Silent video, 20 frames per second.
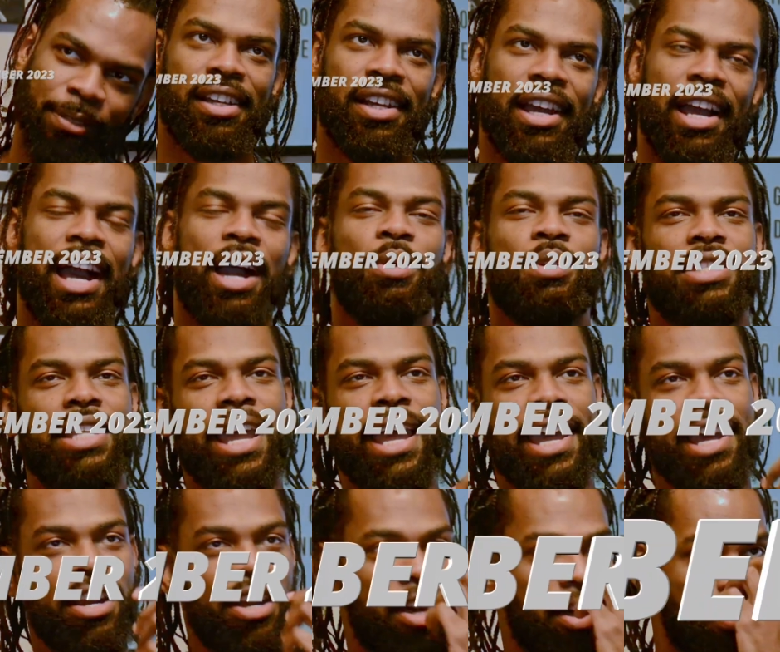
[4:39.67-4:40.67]
I was the head
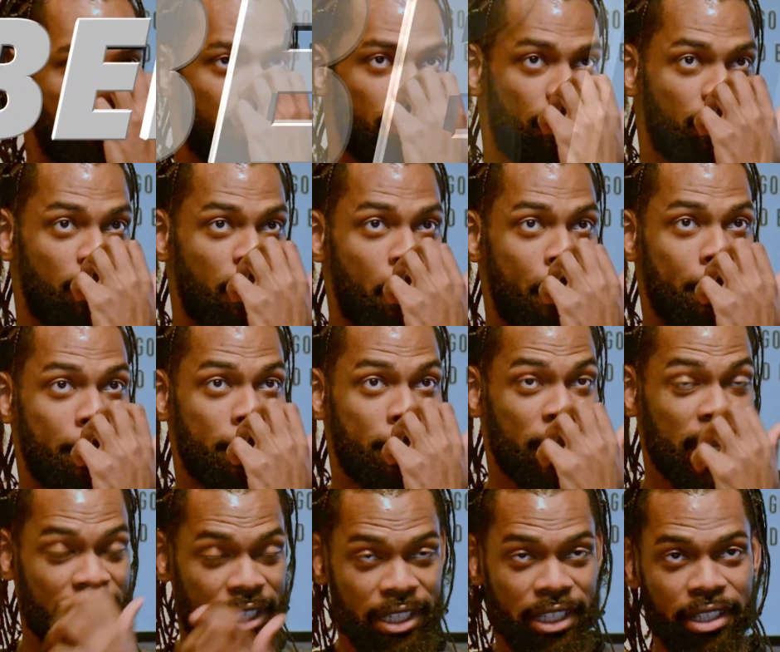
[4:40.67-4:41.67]
of
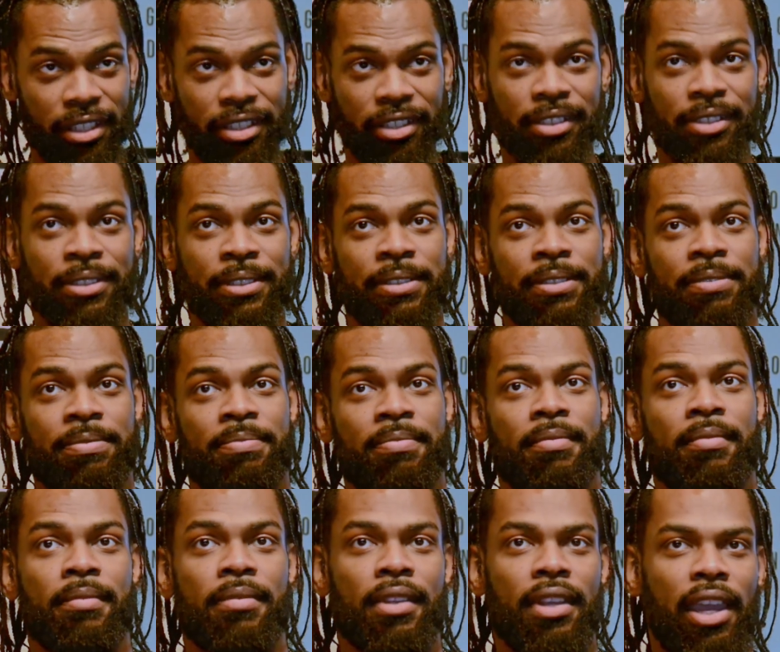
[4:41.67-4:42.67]
media,
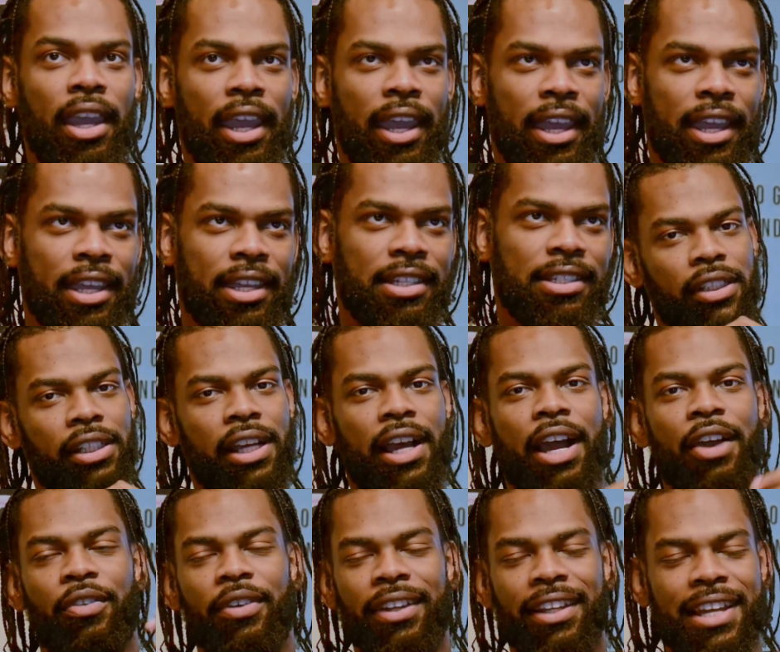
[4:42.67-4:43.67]
and I
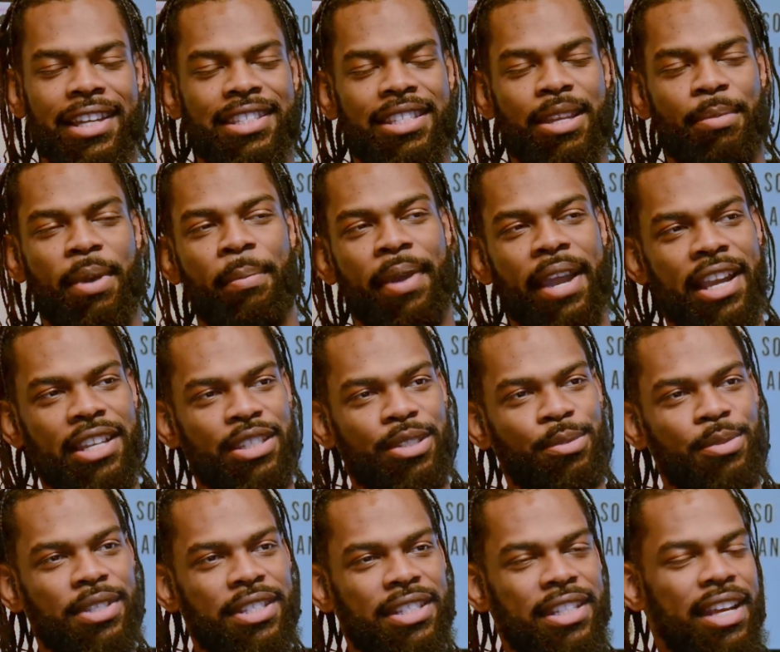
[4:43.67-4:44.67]
realized that my passion
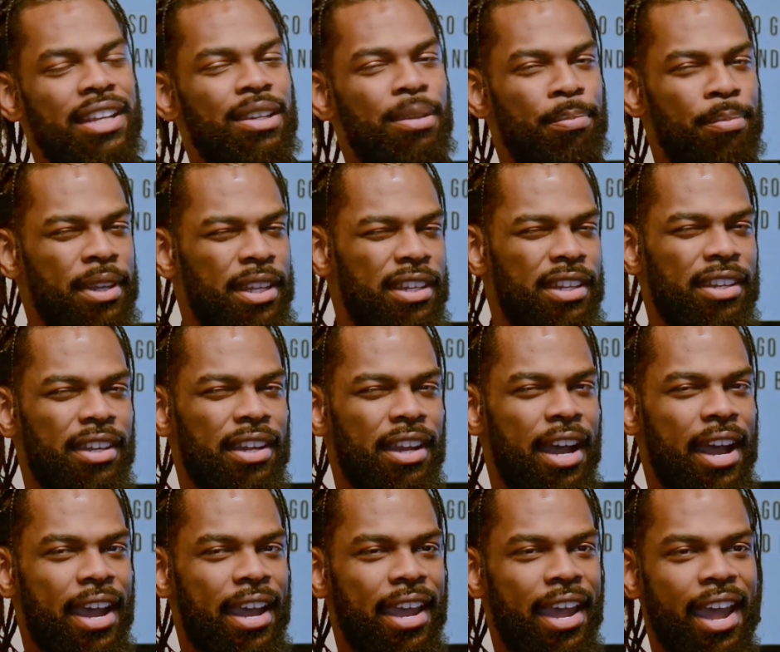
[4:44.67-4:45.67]
was not in media.
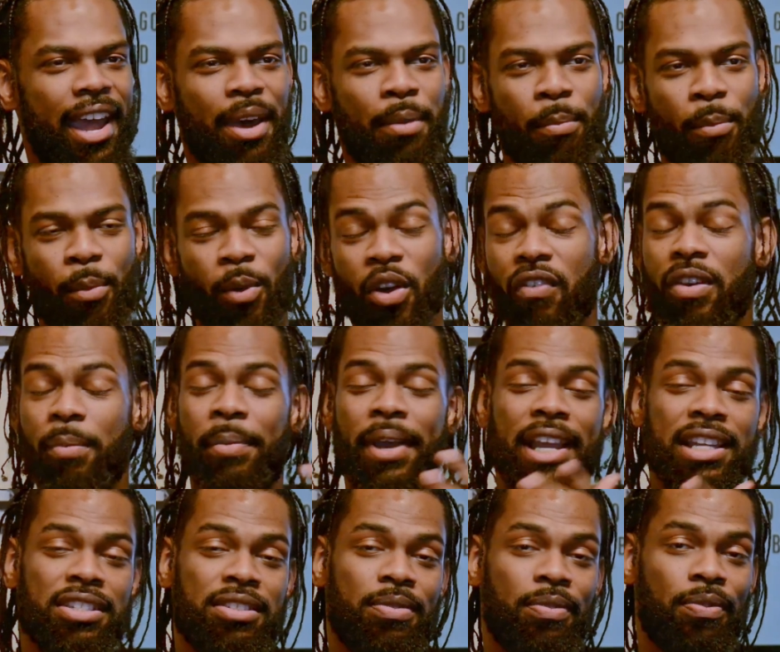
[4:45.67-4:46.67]
I had more of a
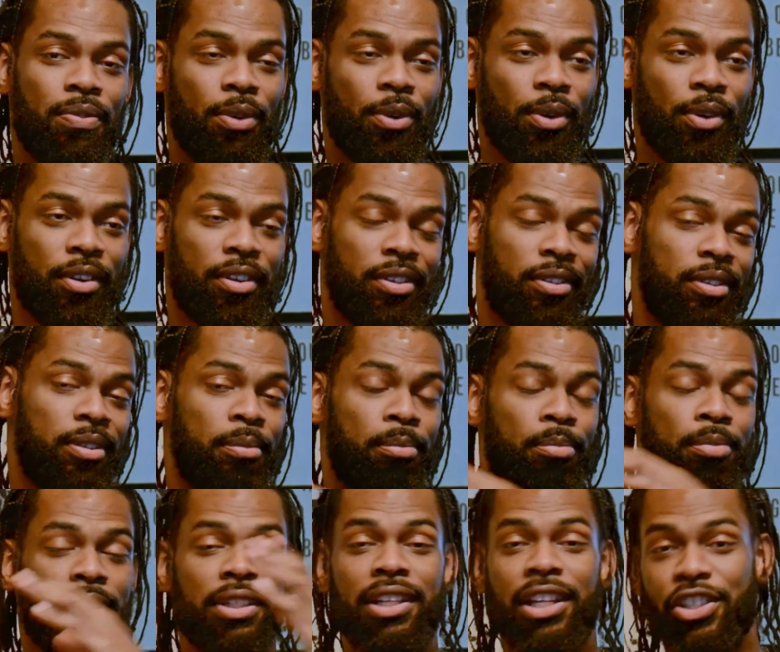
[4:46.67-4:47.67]
passion for
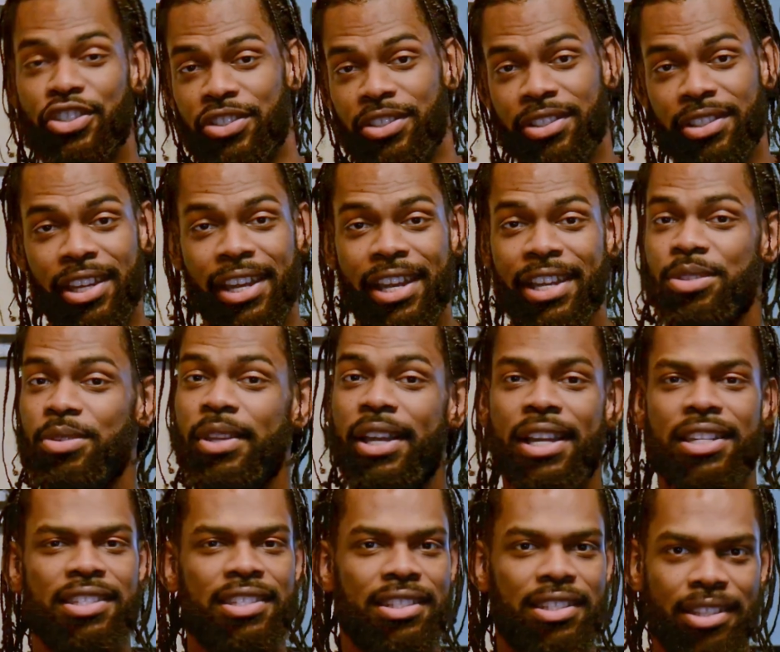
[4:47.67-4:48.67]
production, as you
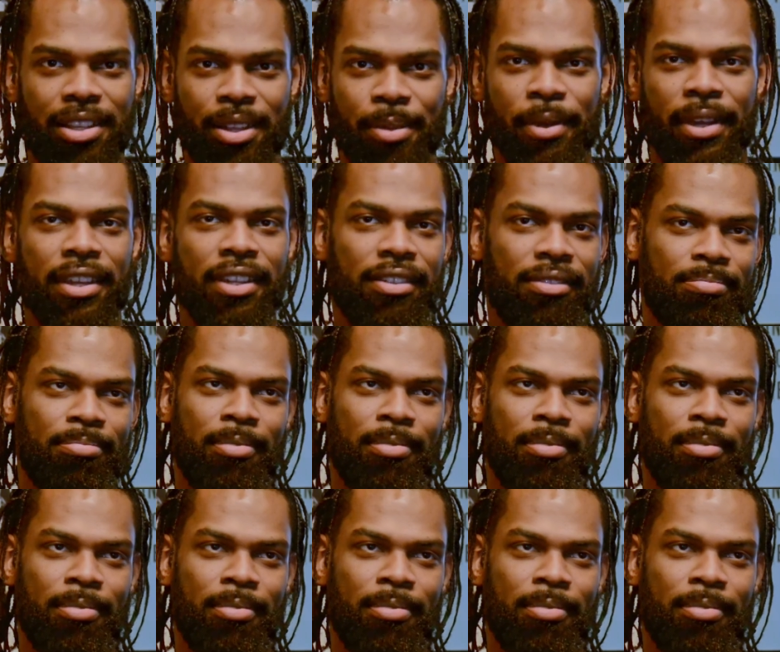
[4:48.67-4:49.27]
guys can tell by